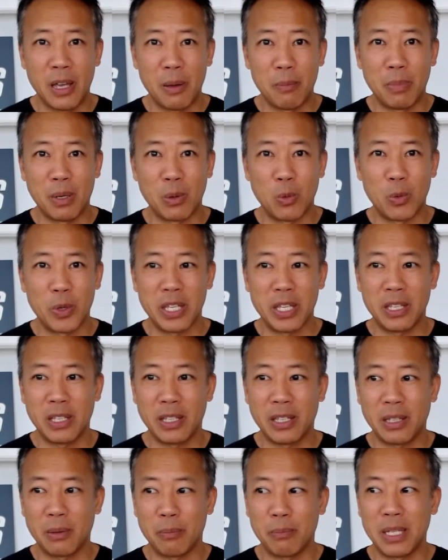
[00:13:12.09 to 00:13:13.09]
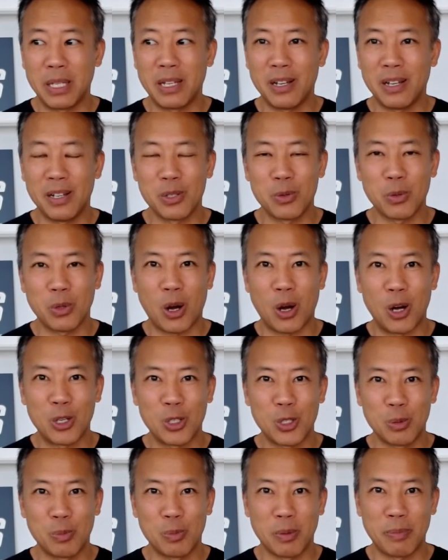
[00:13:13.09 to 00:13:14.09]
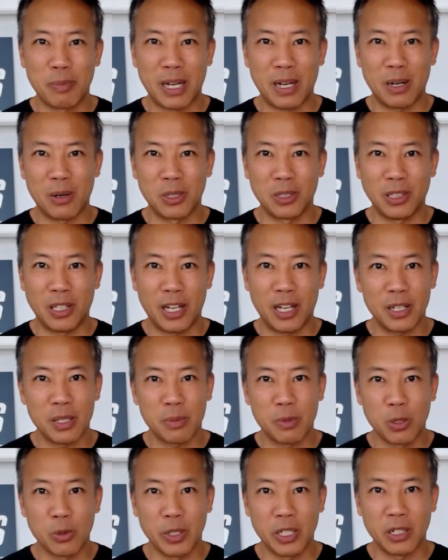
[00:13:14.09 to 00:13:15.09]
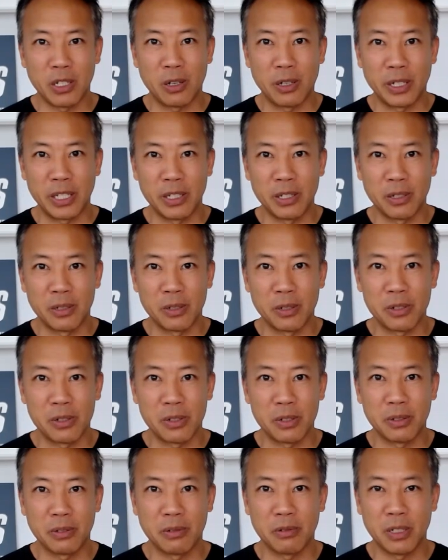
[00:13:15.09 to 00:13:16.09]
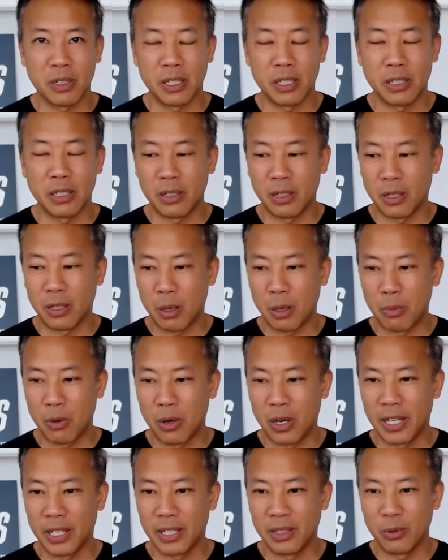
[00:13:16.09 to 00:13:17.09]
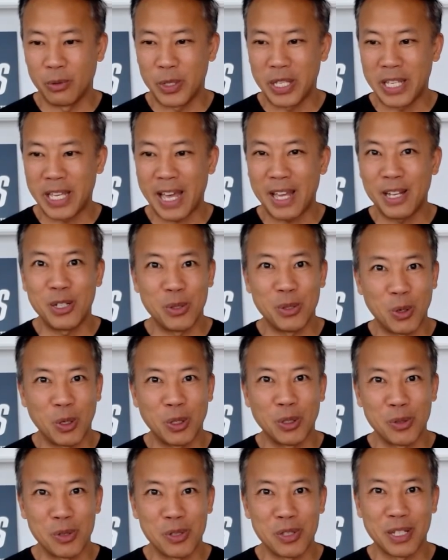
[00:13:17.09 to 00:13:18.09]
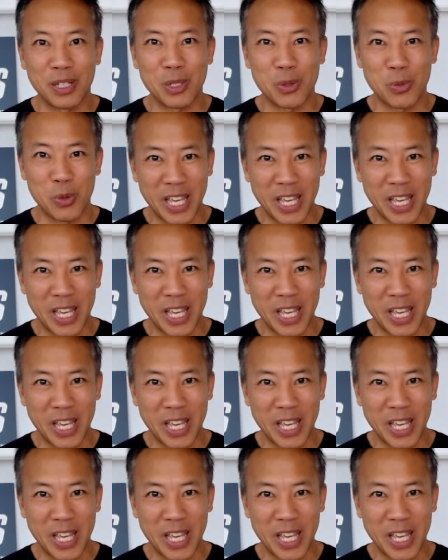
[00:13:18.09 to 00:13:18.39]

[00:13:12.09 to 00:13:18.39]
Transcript: but we, because our superpower lies between our ears, right, our, our brain, we can do all those things.